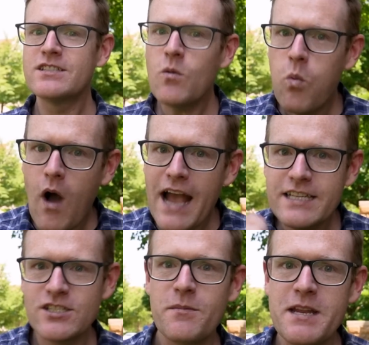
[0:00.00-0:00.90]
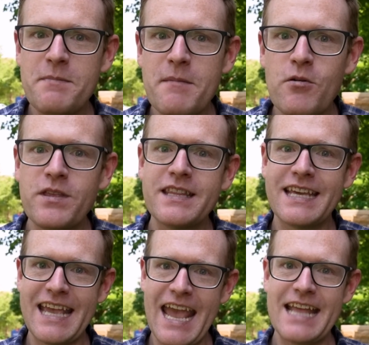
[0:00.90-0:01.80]
So why do so many people think
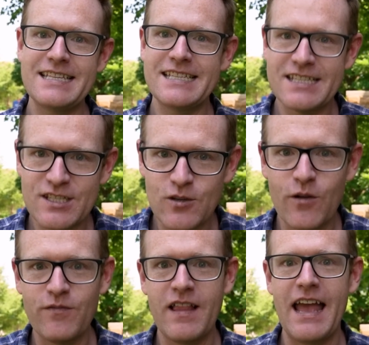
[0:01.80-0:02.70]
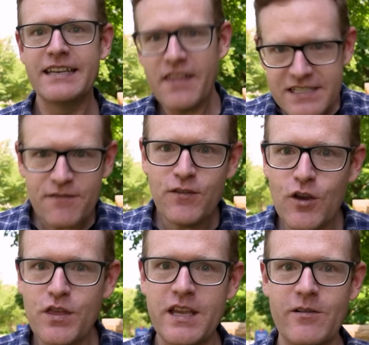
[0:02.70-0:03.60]
that Kansas is so flat? Now there's a
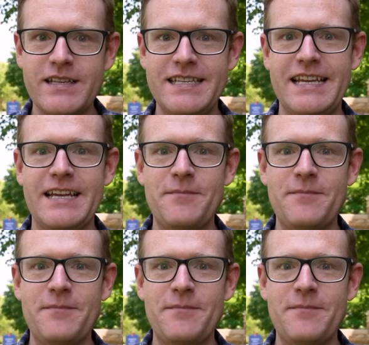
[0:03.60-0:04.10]
few theories here.